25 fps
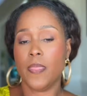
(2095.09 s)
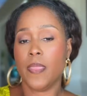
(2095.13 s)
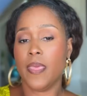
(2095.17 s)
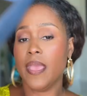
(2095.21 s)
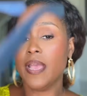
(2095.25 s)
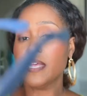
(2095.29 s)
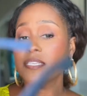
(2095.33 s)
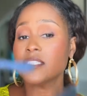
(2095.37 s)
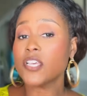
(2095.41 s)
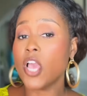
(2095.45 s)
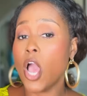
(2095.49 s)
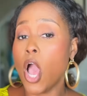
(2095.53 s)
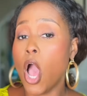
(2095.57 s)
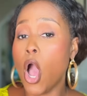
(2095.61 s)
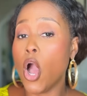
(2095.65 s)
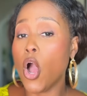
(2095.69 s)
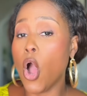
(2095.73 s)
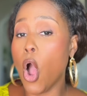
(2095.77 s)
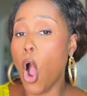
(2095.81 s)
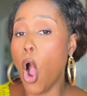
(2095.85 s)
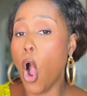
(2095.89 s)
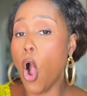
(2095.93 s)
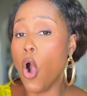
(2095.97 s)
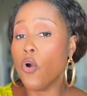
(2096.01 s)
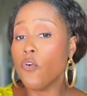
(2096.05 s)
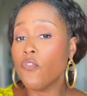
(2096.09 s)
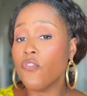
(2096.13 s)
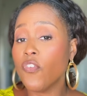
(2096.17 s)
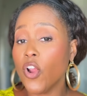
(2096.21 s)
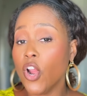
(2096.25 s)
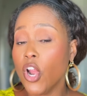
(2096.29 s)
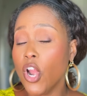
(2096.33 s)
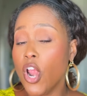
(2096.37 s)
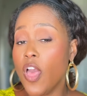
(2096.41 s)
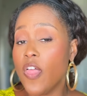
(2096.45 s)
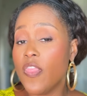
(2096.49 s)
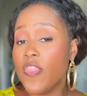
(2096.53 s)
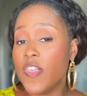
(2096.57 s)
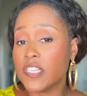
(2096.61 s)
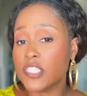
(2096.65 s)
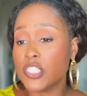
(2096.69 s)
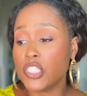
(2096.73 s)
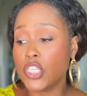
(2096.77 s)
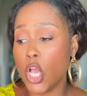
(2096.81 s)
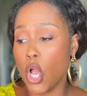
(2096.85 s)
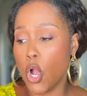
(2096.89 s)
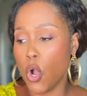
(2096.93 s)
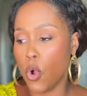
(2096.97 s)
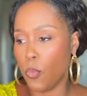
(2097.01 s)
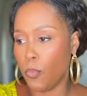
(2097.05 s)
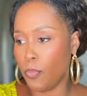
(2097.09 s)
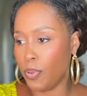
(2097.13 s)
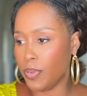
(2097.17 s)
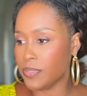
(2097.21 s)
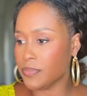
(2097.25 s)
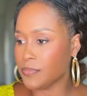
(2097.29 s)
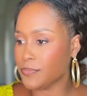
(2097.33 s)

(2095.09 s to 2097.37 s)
It's called Over the Taupe.